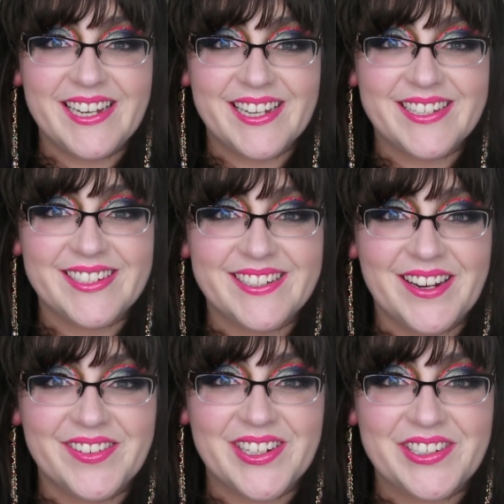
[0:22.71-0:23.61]
and
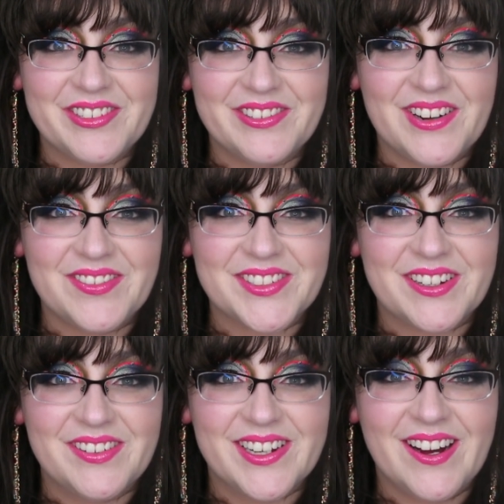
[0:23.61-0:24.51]
not really sure what was
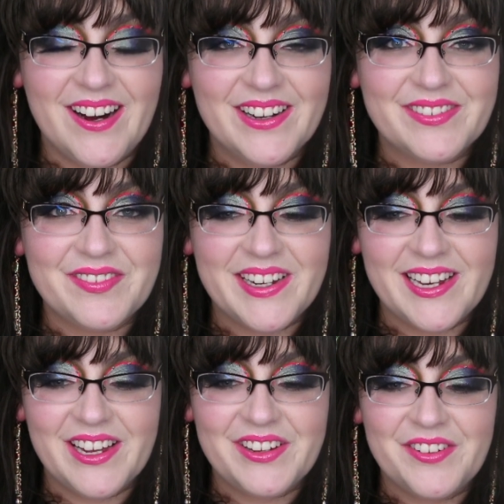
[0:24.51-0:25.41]
going on with my
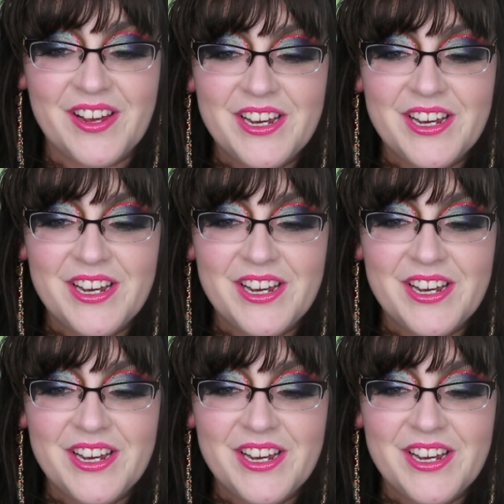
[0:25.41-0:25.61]
life